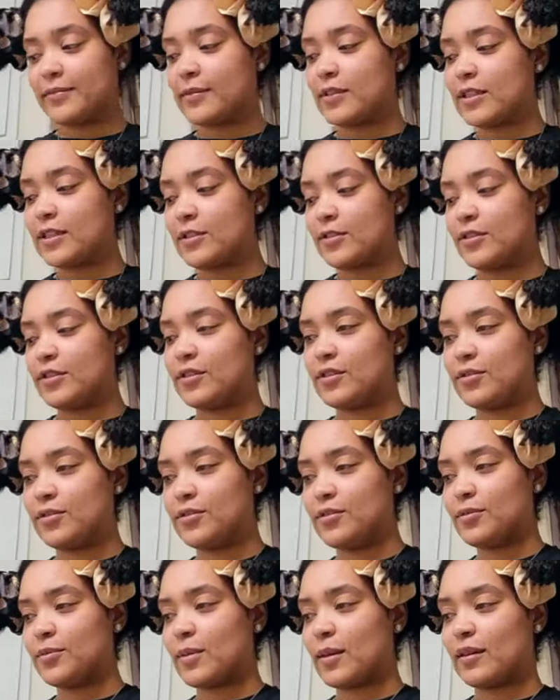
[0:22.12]
so
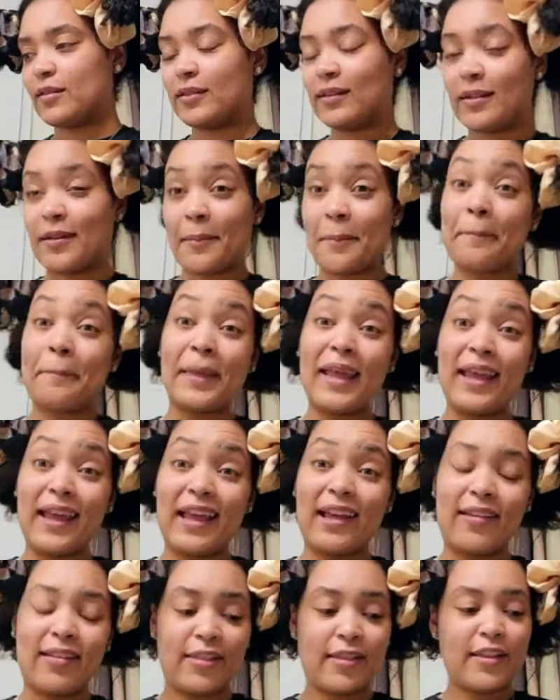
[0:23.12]
to
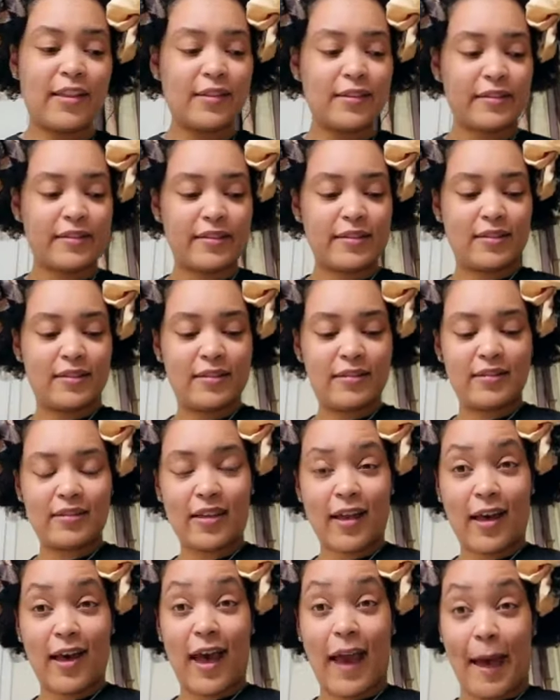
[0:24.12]
make this
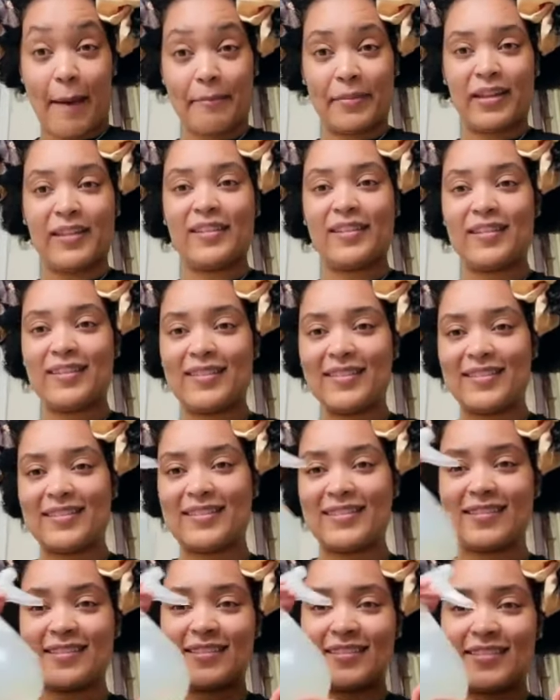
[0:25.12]
happen,
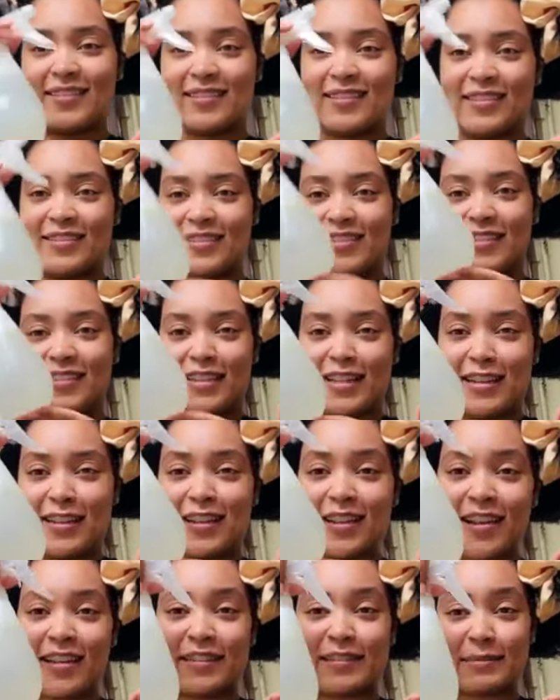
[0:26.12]
you just
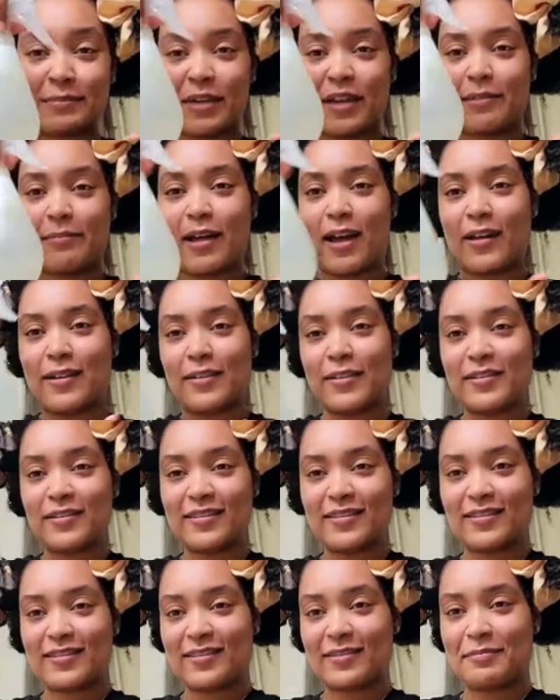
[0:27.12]
need a spray bottle.
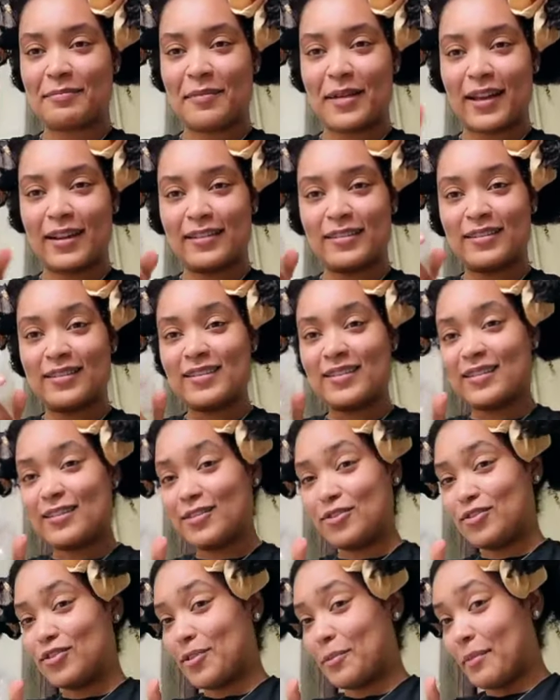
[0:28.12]
Mine
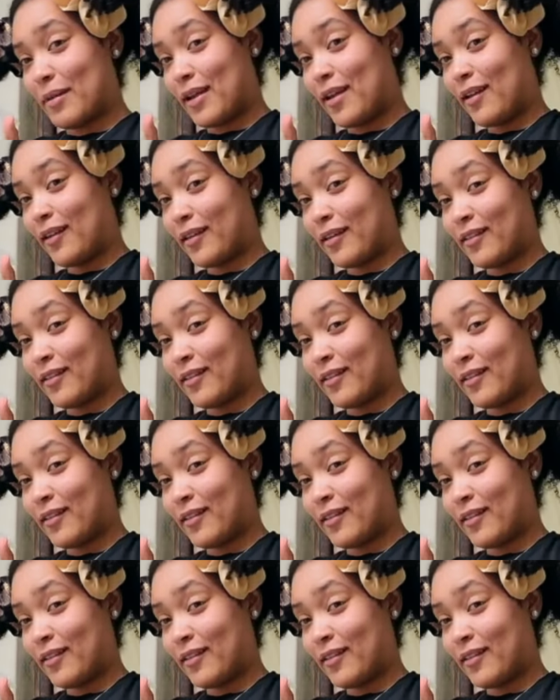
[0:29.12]
is dripping.